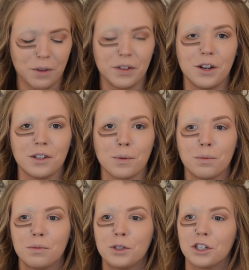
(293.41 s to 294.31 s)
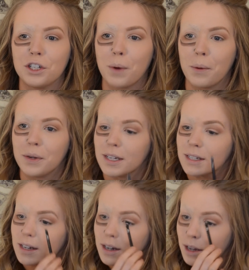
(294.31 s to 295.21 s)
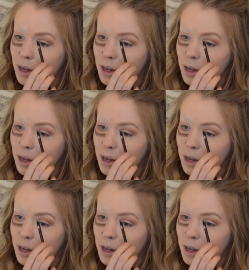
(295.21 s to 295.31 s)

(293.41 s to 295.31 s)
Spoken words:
my videos, I'm sure she probably doesn't,